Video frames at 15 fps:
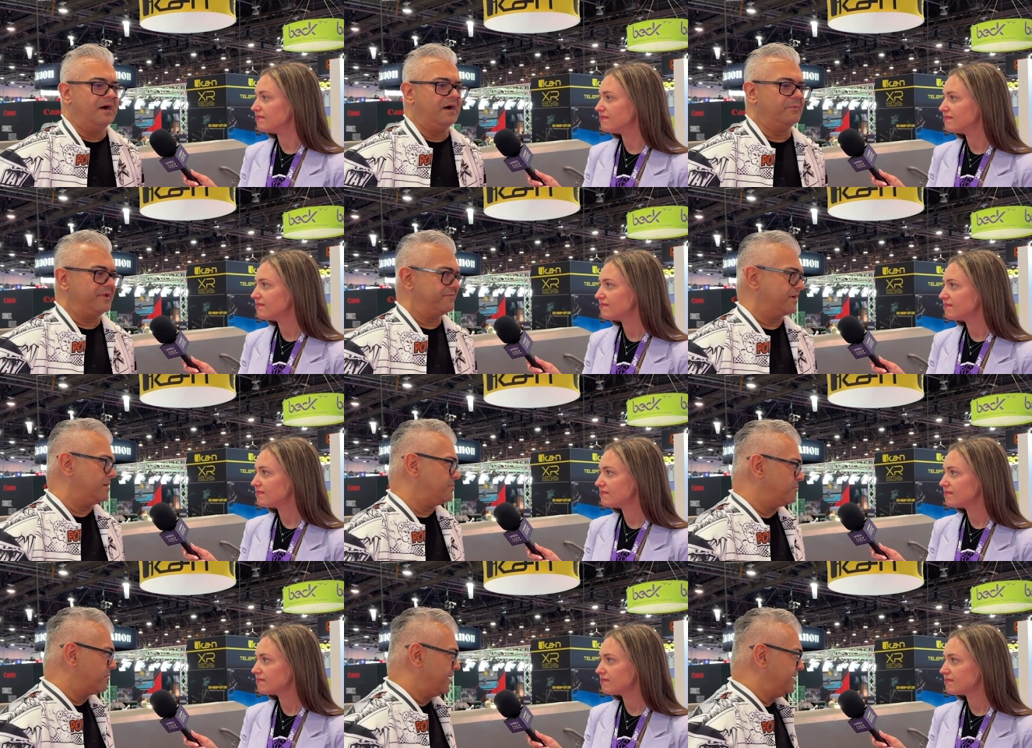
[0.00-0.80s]
Speaker 1: Uh, we have a
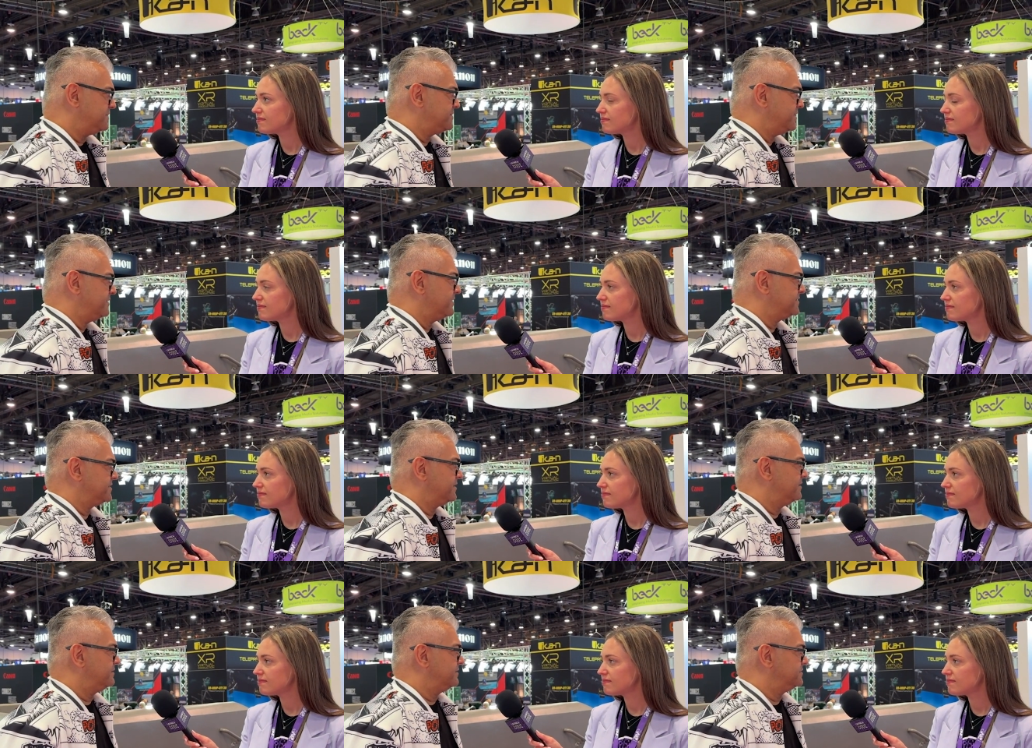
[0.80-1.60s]
couple brands here
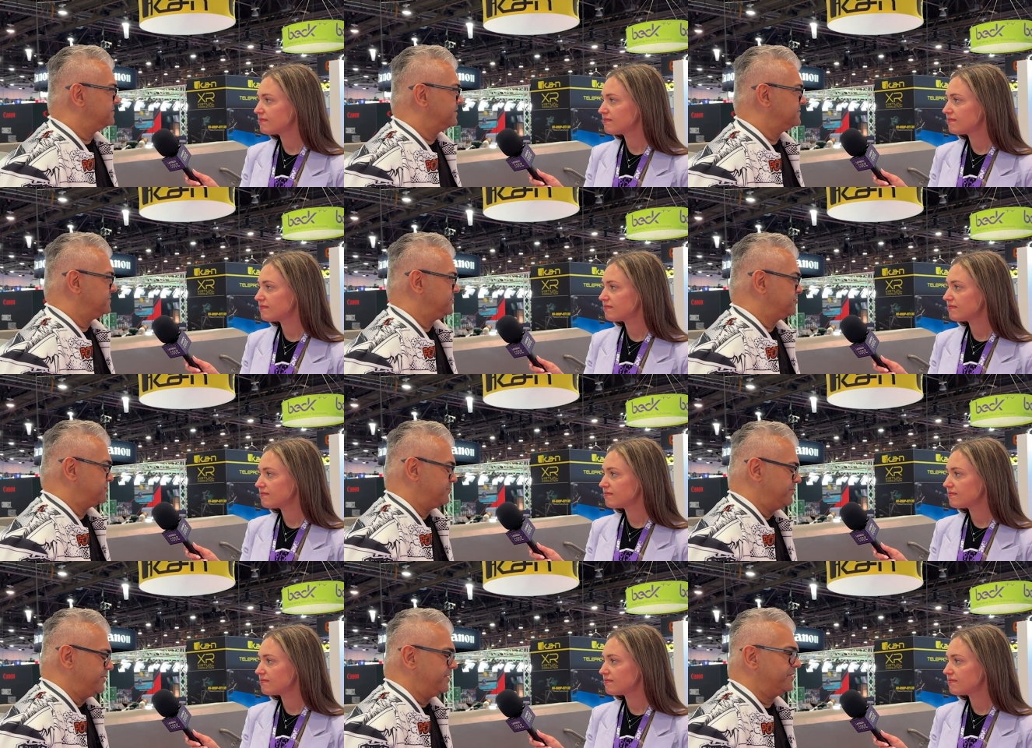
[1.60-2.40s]
as a, as, as, a
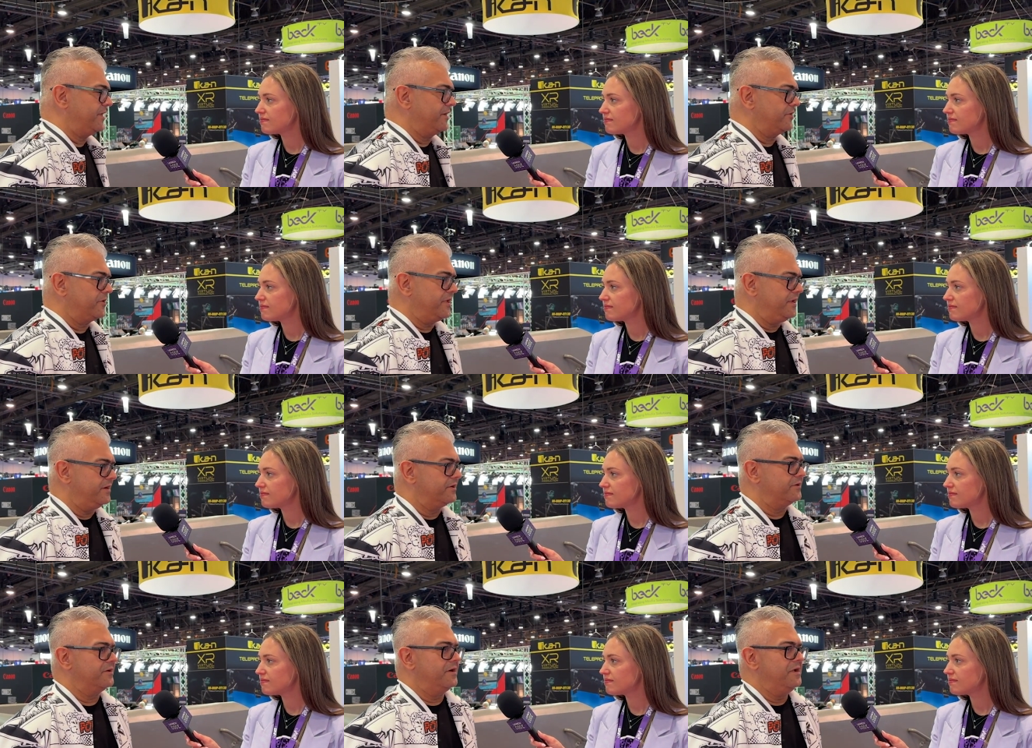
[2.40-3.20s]
distributor that are
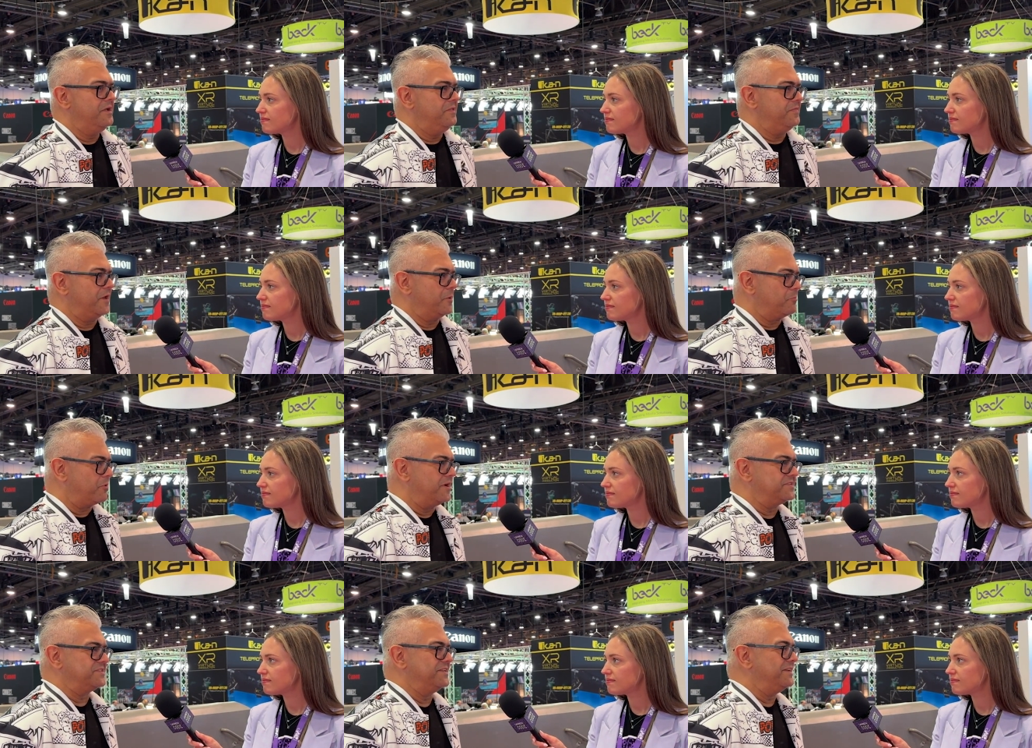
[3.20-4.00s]
here, that are
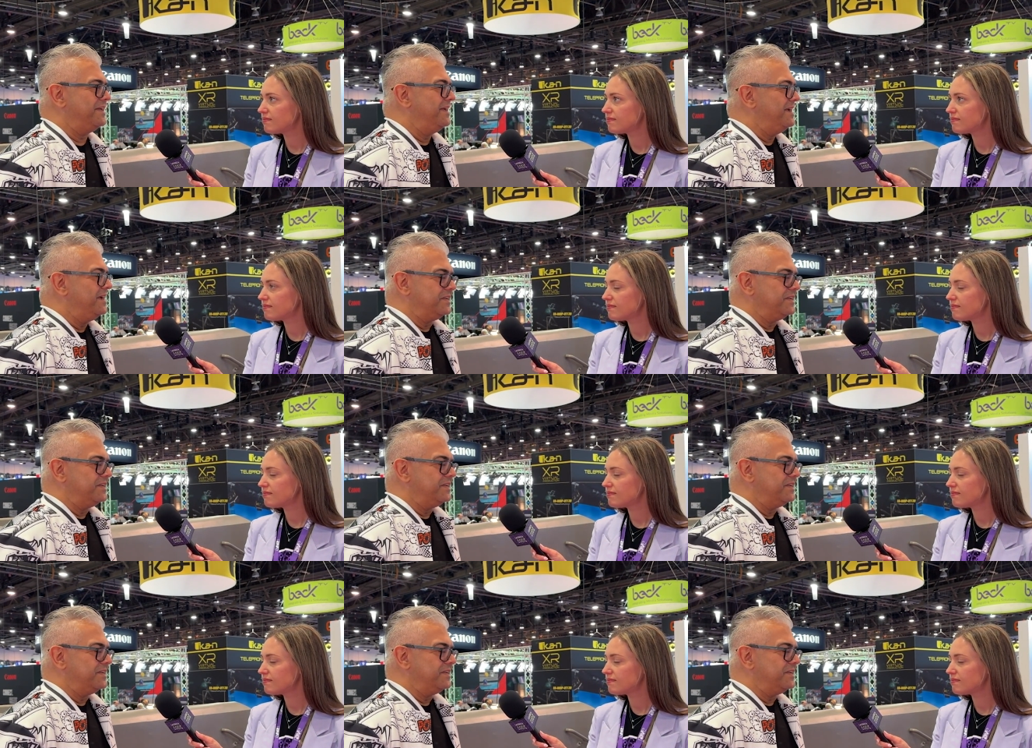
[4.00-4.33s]
present.